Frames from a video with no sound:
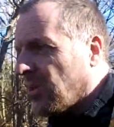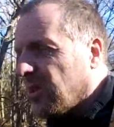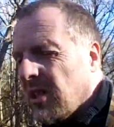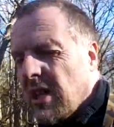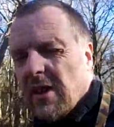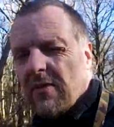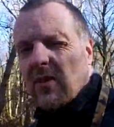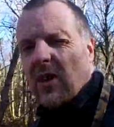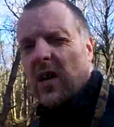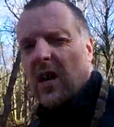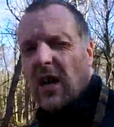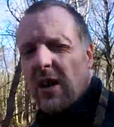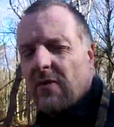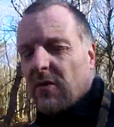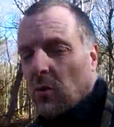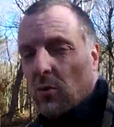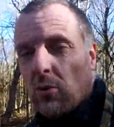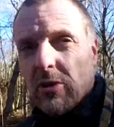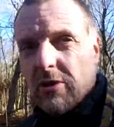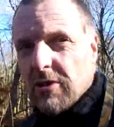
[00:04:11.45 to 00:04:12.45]
I never
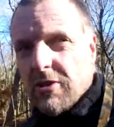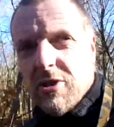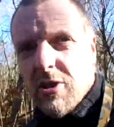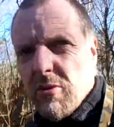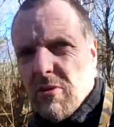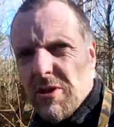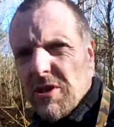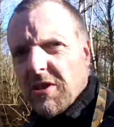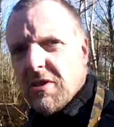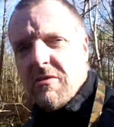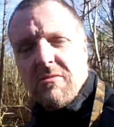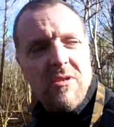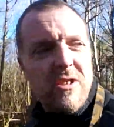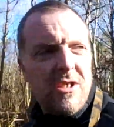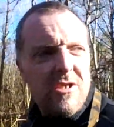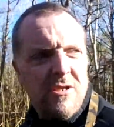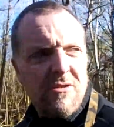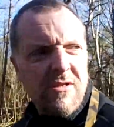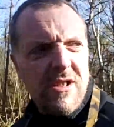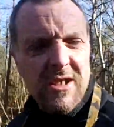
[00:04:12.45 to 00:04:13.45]
ever want to do another
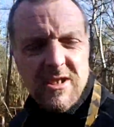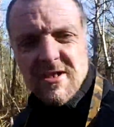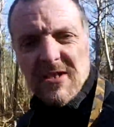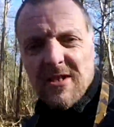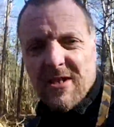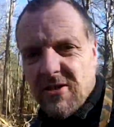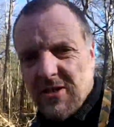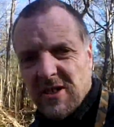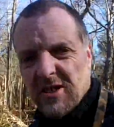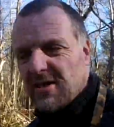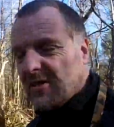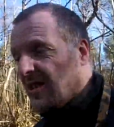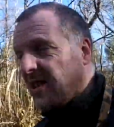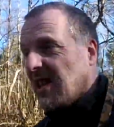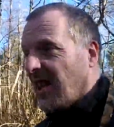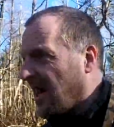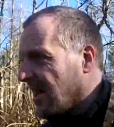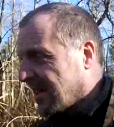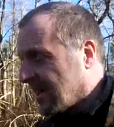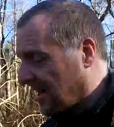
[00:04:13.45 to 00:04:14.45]
restoration like this
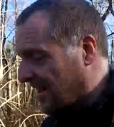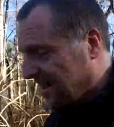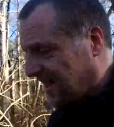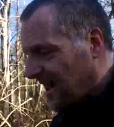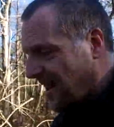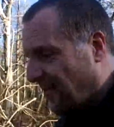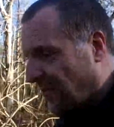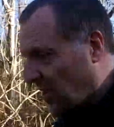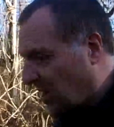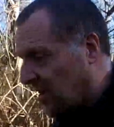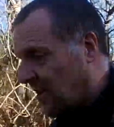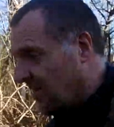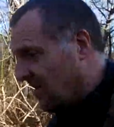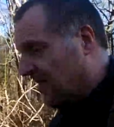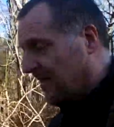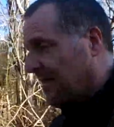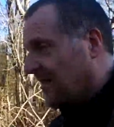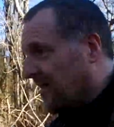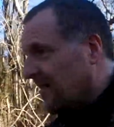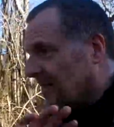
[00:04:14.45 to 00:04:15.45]
again, never.
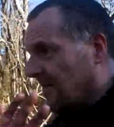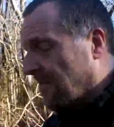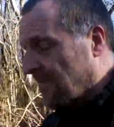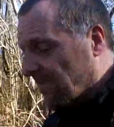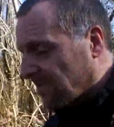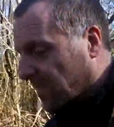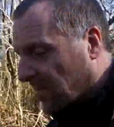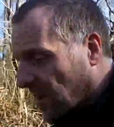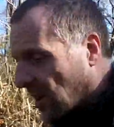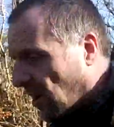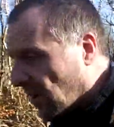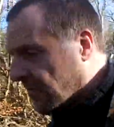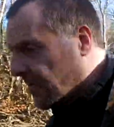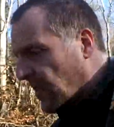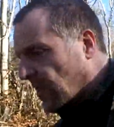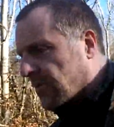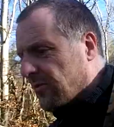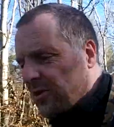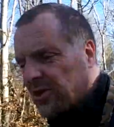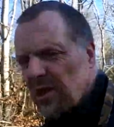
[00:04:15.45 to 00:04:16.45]
I've
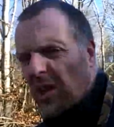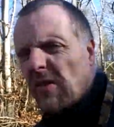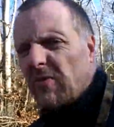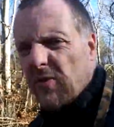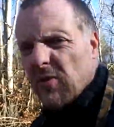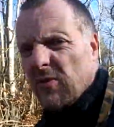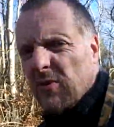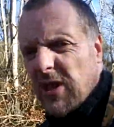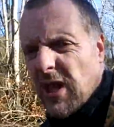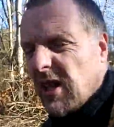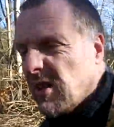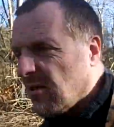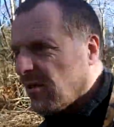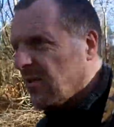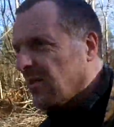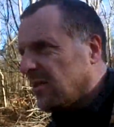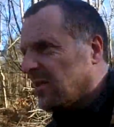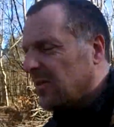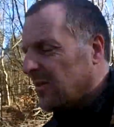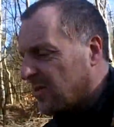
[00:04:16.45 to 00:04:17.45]
done several now,
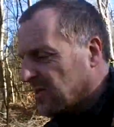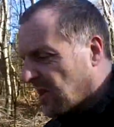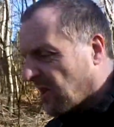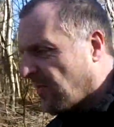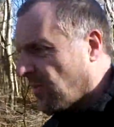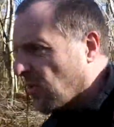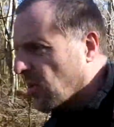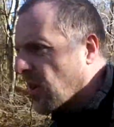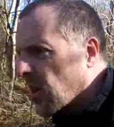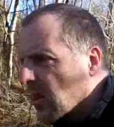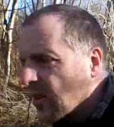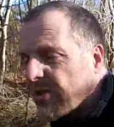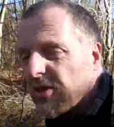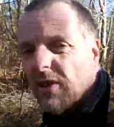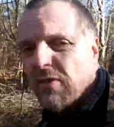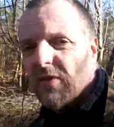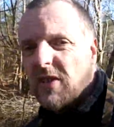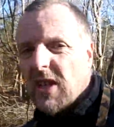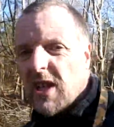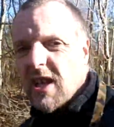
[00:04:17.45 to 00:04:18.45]
several cars
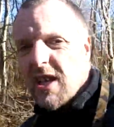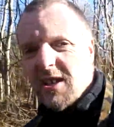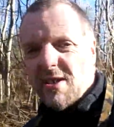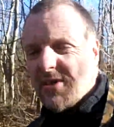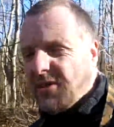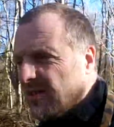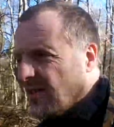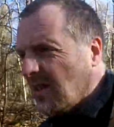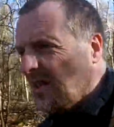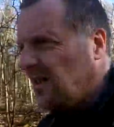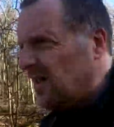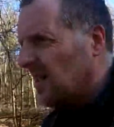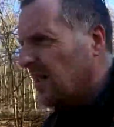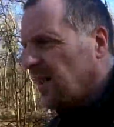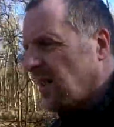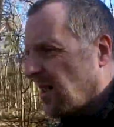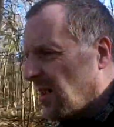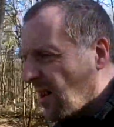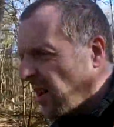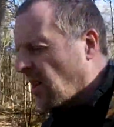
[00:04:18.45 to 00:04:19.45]
over the years and
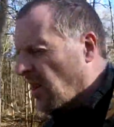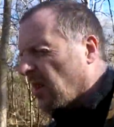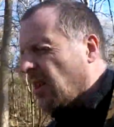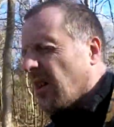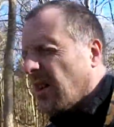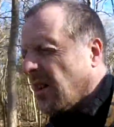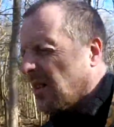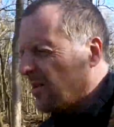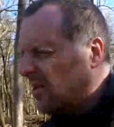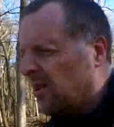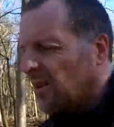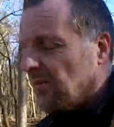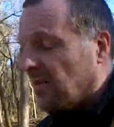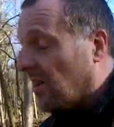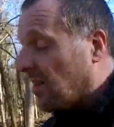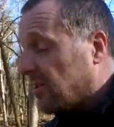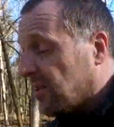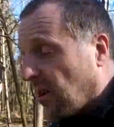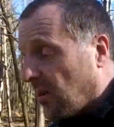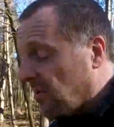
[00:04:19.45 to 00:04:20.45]
I, I,
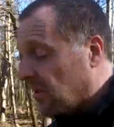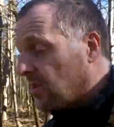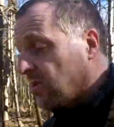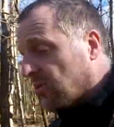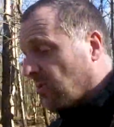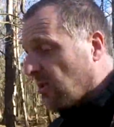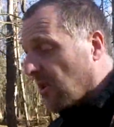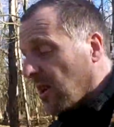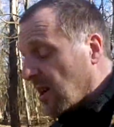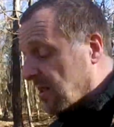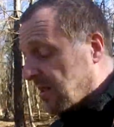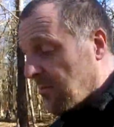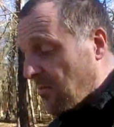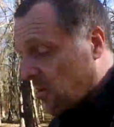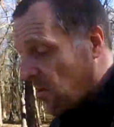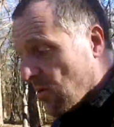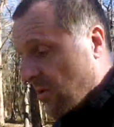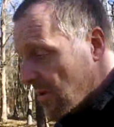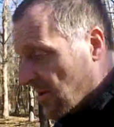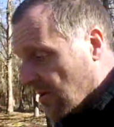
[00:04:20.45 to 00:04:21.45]
don't, I don't enjoy it
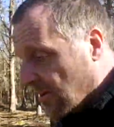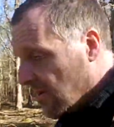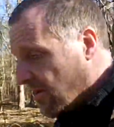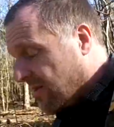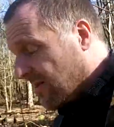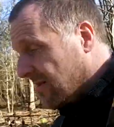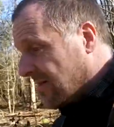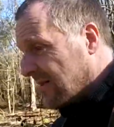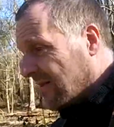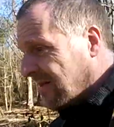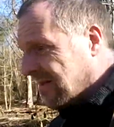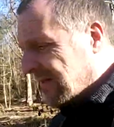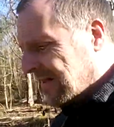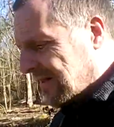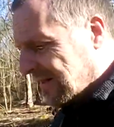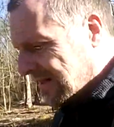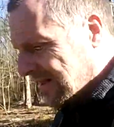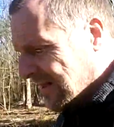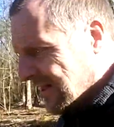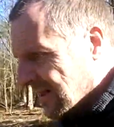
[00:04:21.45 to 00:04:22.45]
anymore.
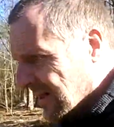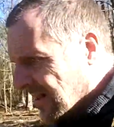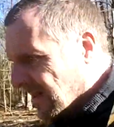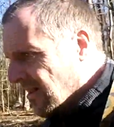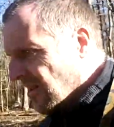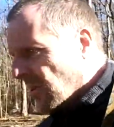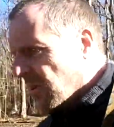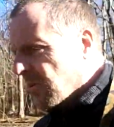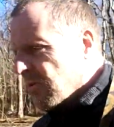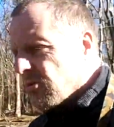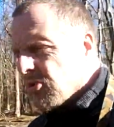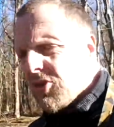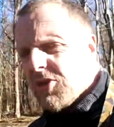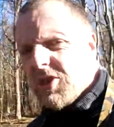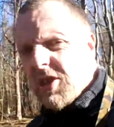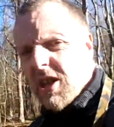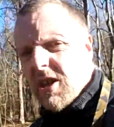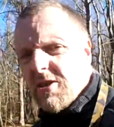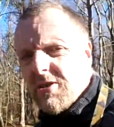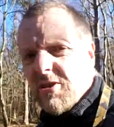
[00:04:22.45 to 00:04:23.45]
I used to
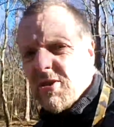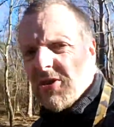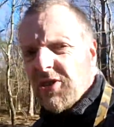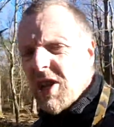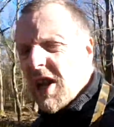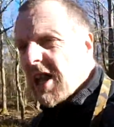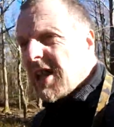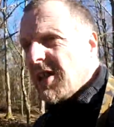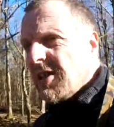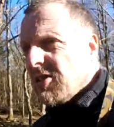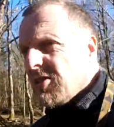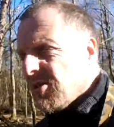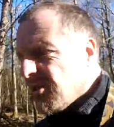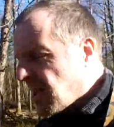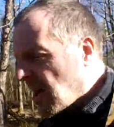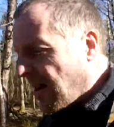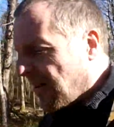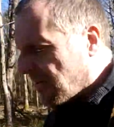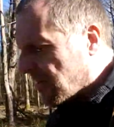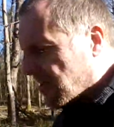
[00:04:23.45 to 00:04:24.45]
see it as a challenge,
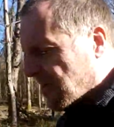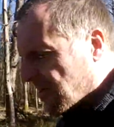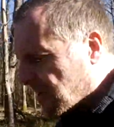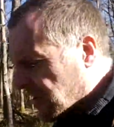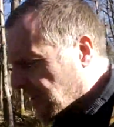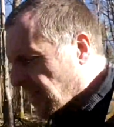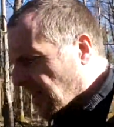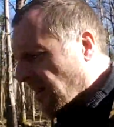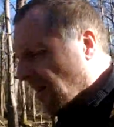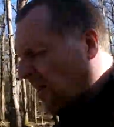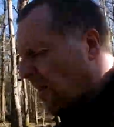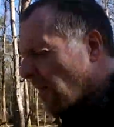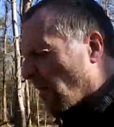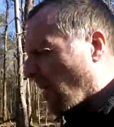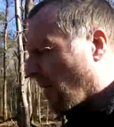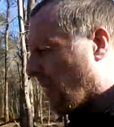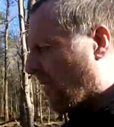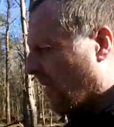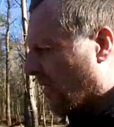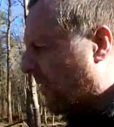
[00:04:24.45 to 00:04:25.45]
now it's just like,
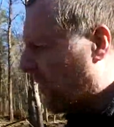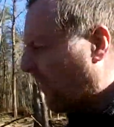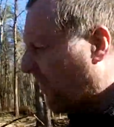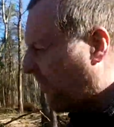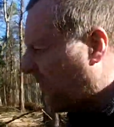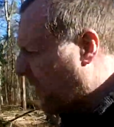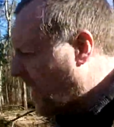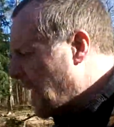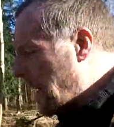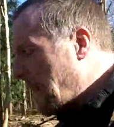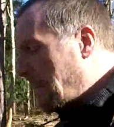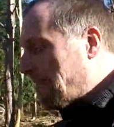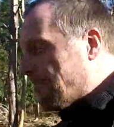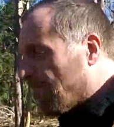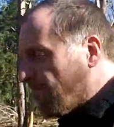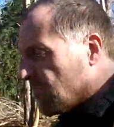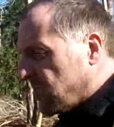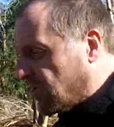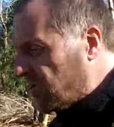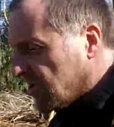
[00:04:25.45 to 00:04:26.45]
oh for
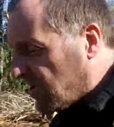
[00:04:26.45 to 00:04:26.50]
fuck's